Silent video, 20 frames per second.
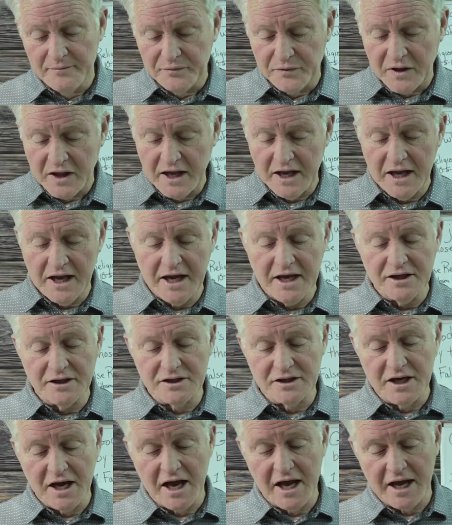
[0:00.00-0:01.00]
he's
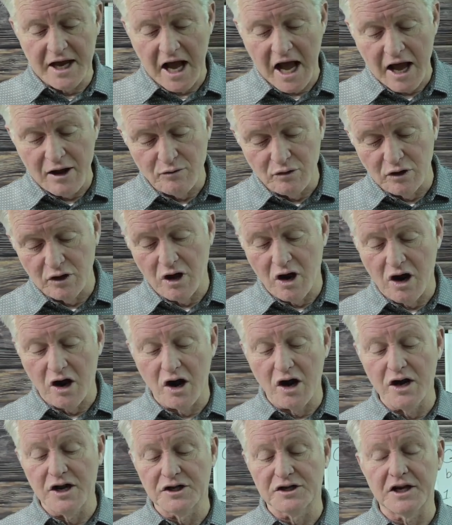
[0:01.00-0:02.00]
saying, I will
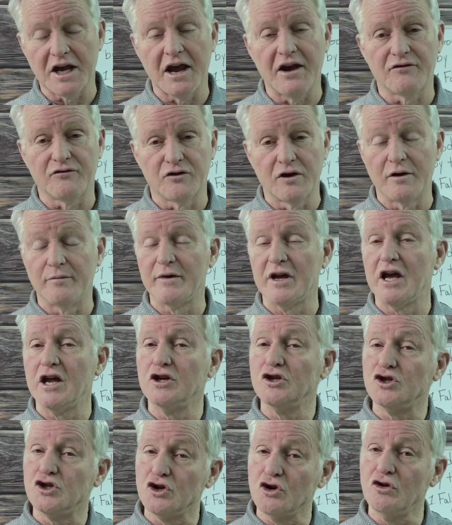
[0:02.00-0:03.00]
harness Ephraim
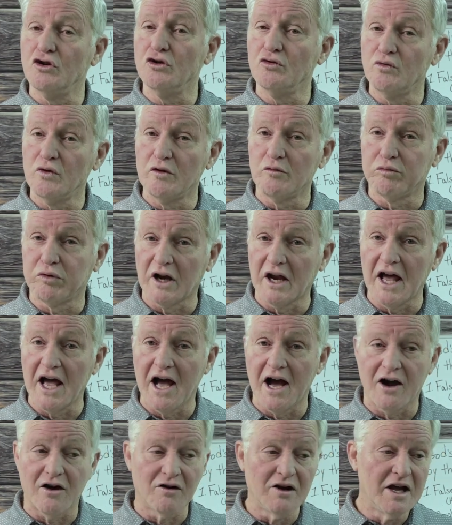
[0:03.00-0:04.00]
and Judah will
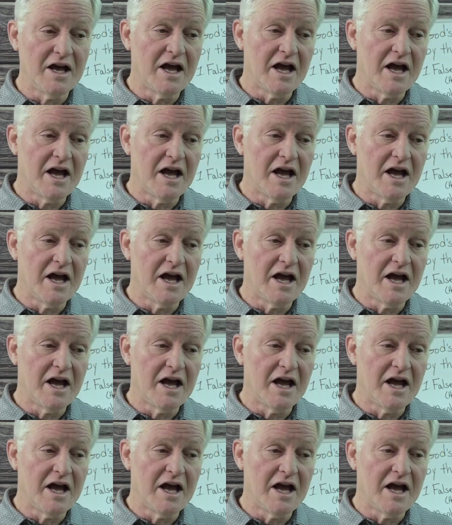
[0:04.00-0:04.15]
plow.